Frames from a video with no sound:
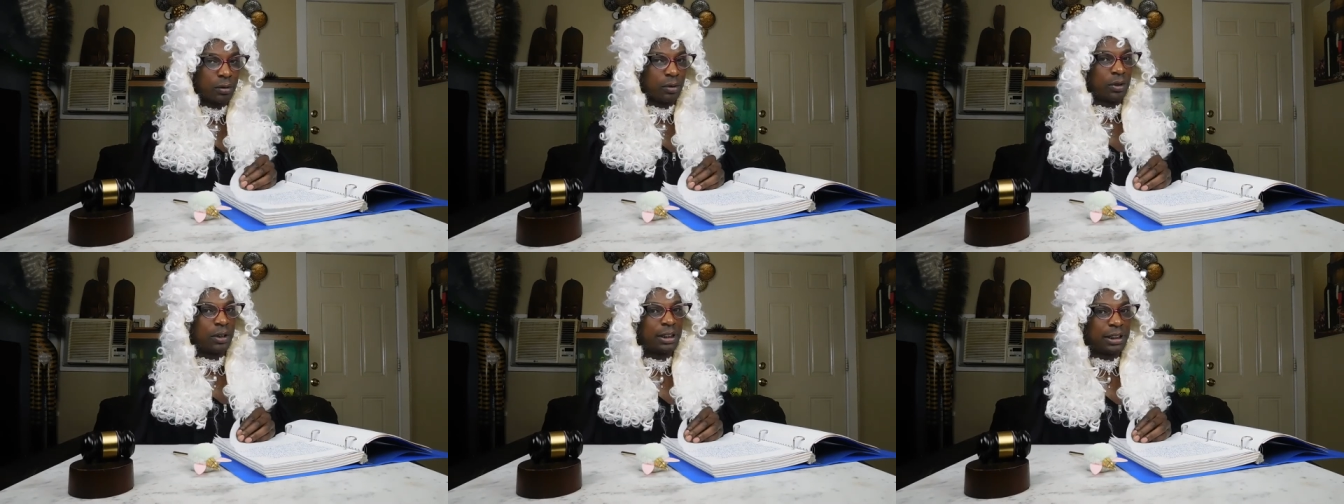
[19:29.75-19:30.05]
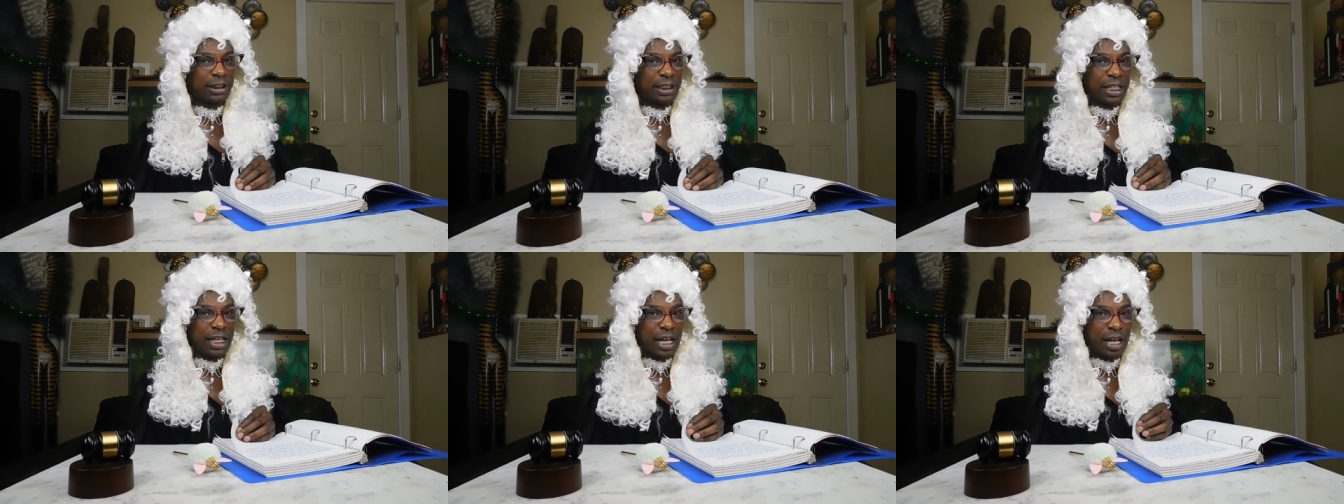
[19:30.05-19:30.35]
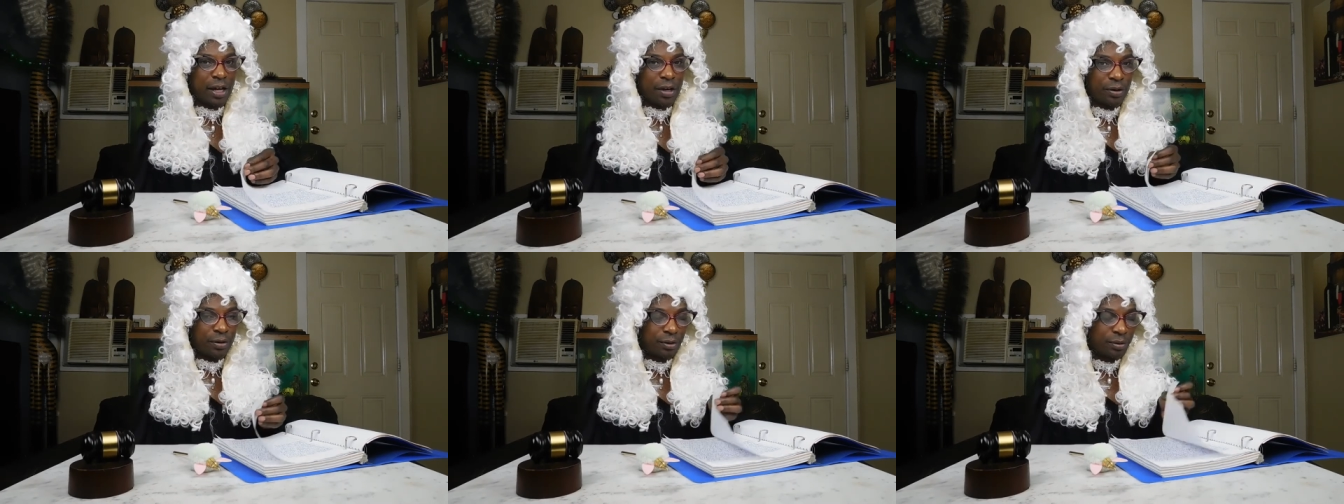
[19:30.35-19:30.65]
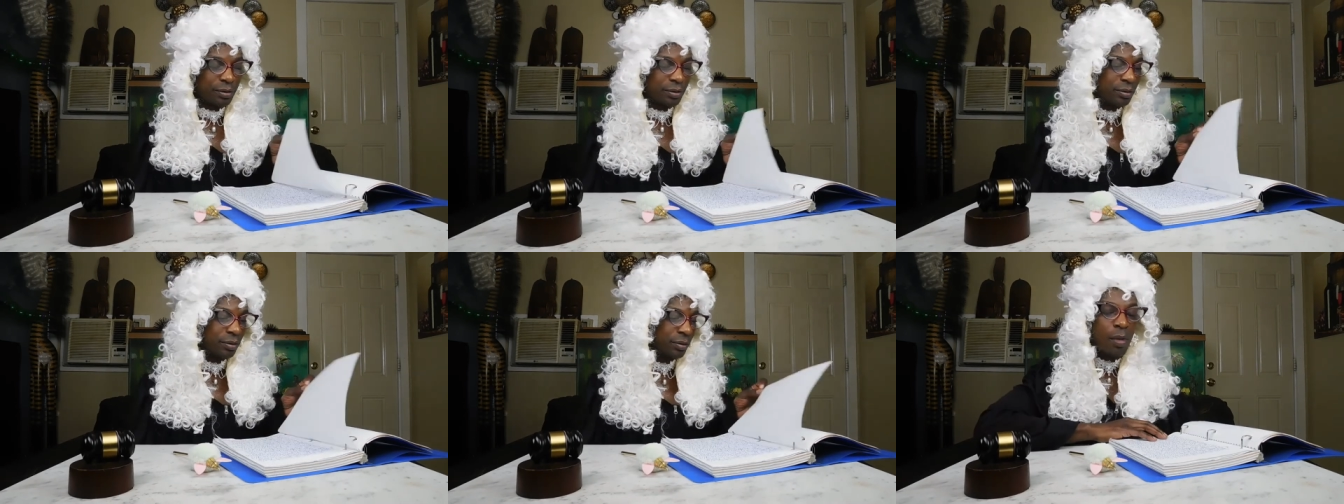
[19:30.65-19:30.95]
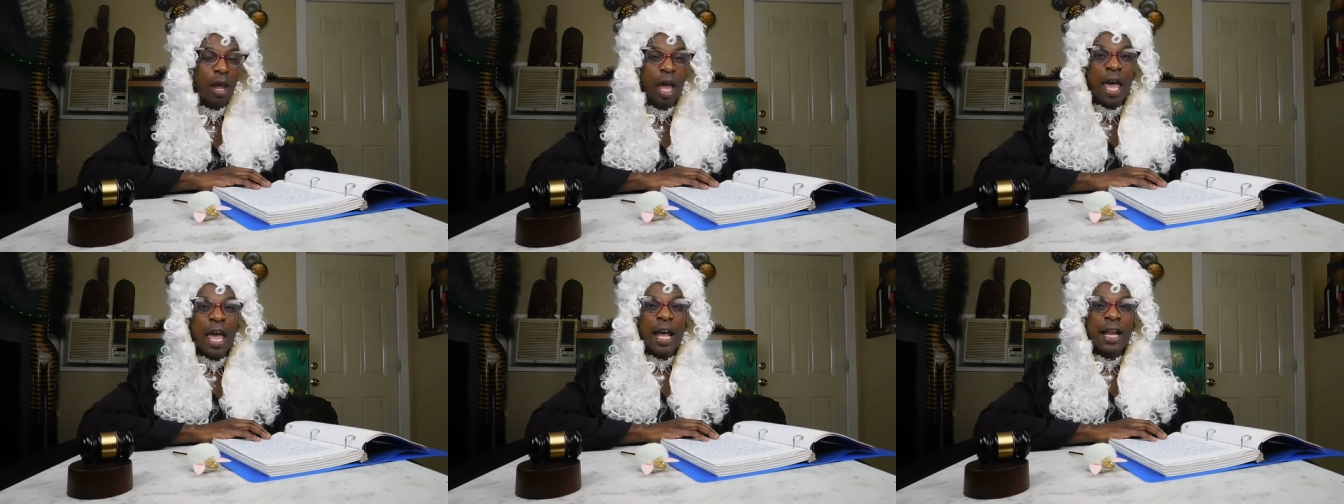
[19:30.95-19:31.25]
Silly.
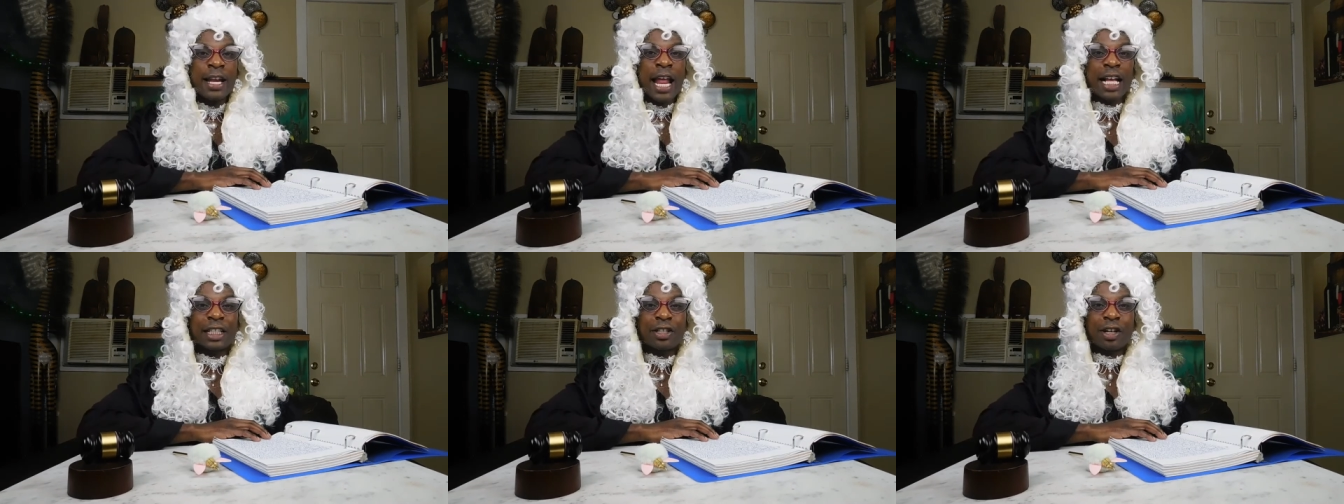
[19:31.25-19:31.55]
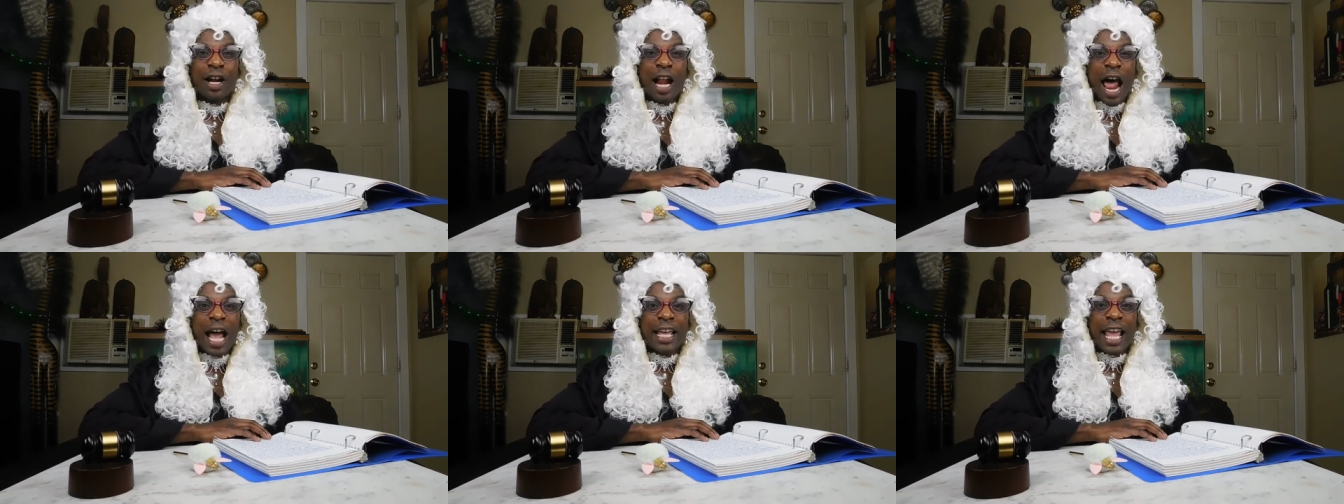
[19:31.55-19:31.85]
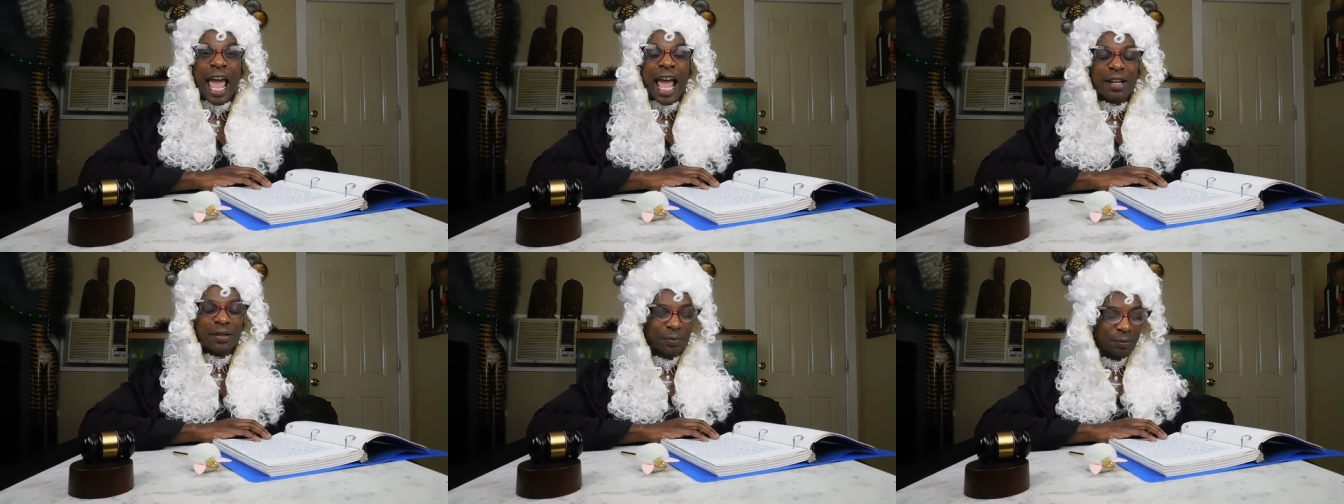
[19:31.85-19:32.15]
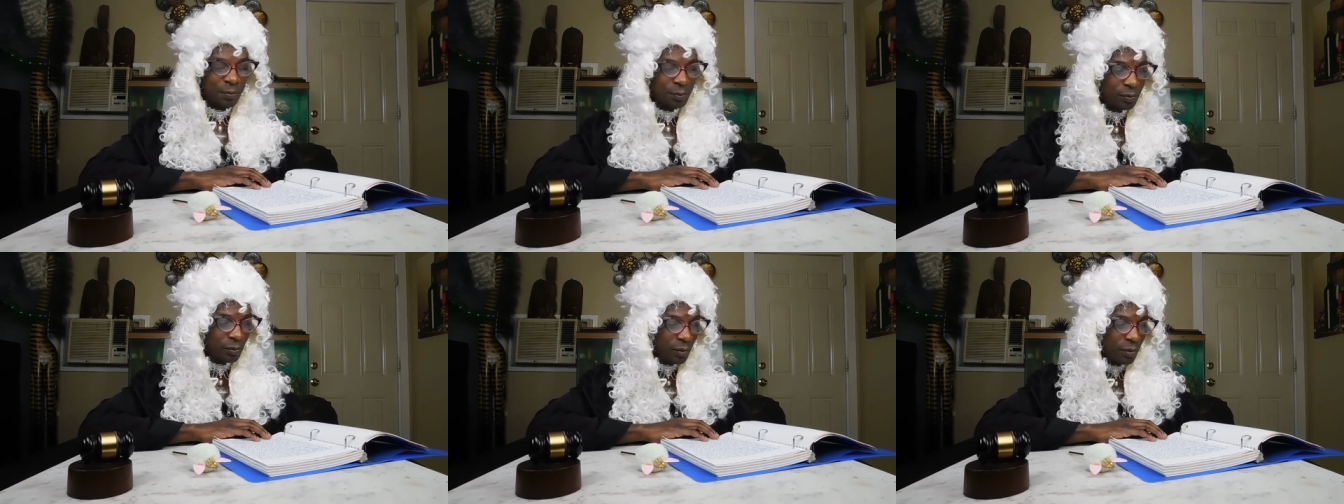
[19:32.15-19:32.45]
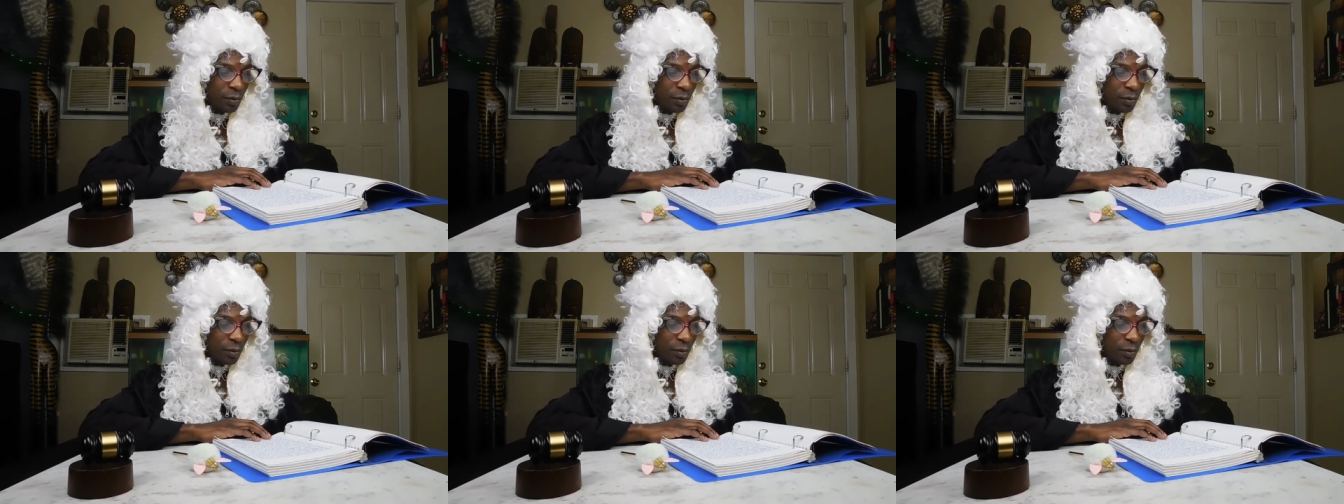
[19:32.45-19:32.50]
Next to the docket,